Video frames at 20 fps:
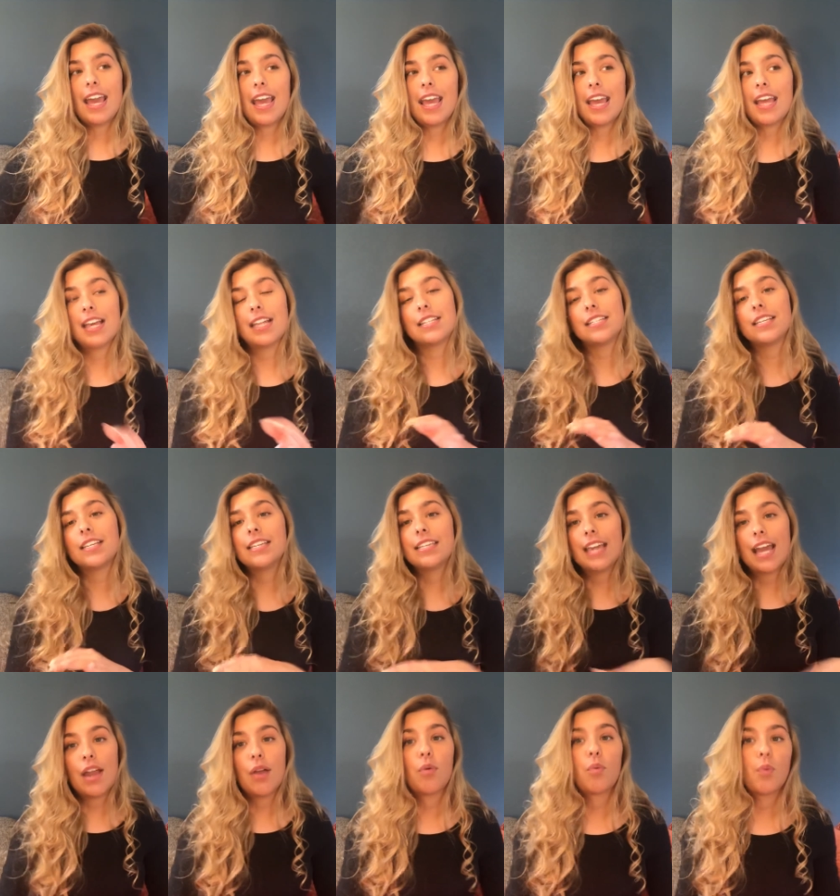and
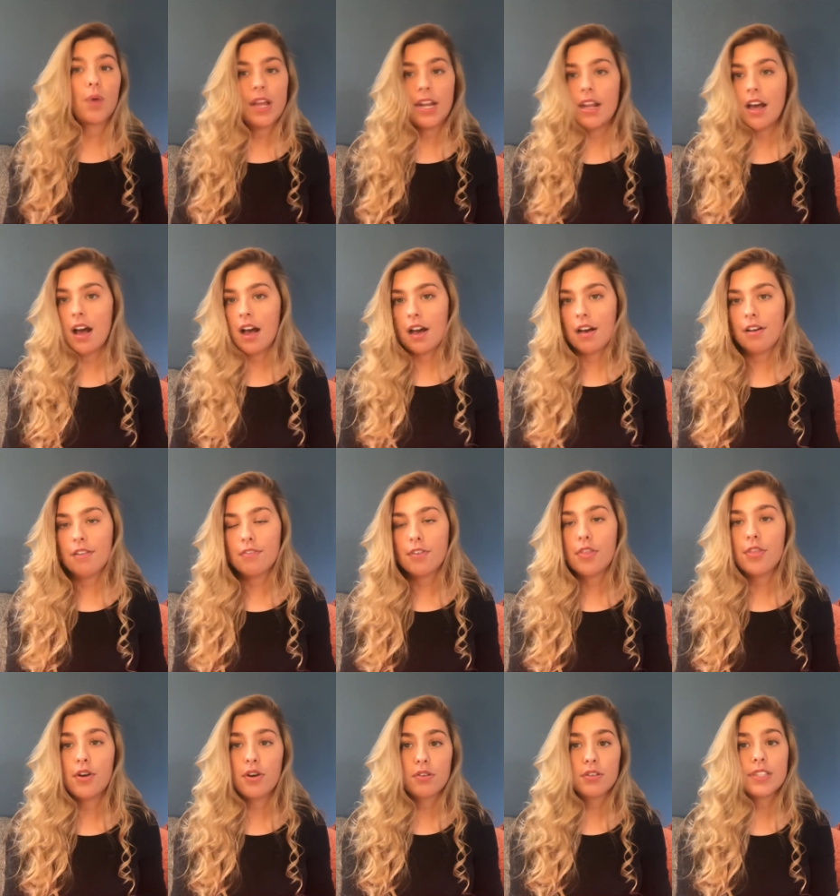get rid of
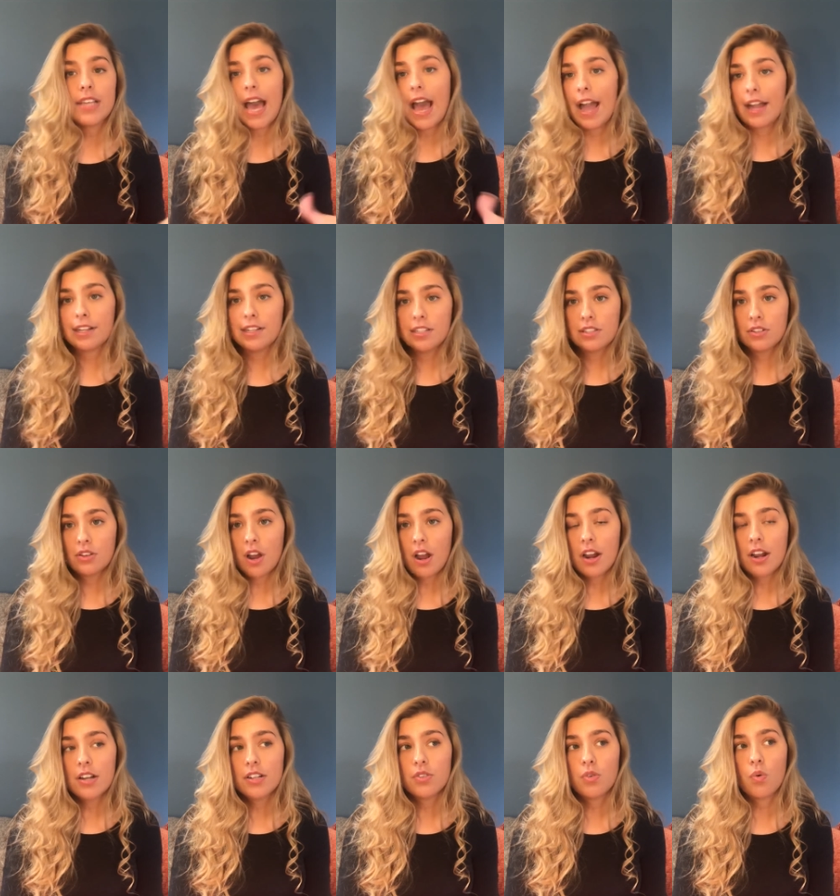those acne
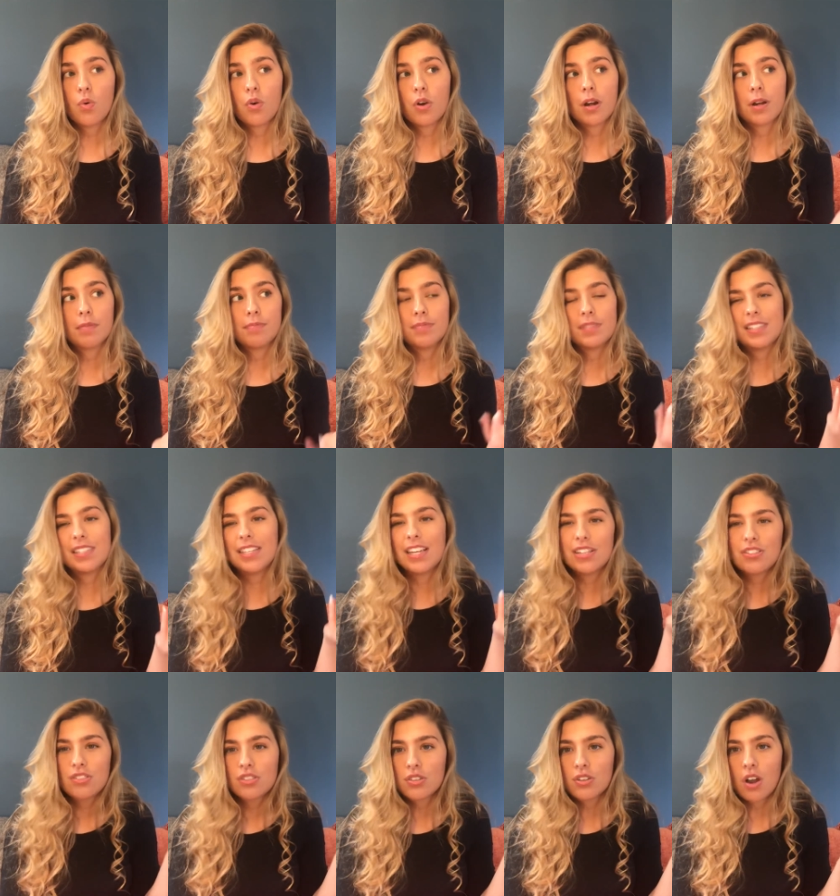scars or
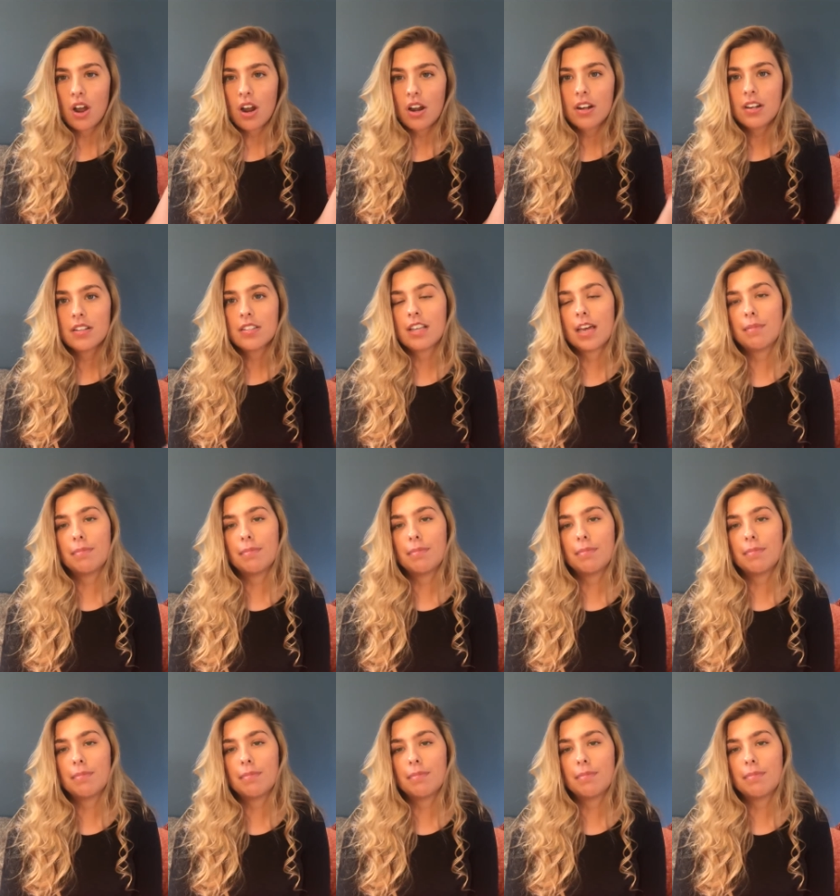zit scars.